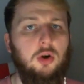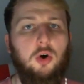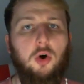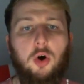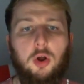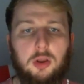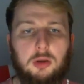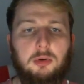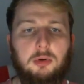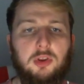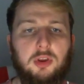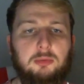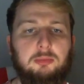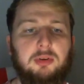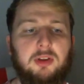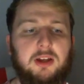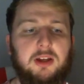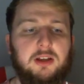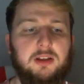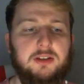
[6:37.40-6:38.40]
all among the
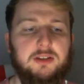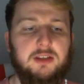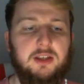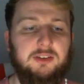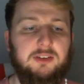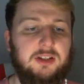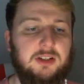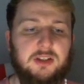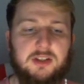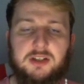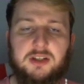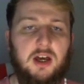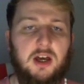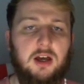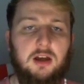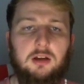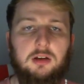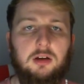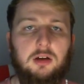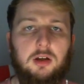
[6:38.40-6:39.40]
players that didn't
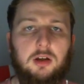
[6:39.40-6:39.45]
start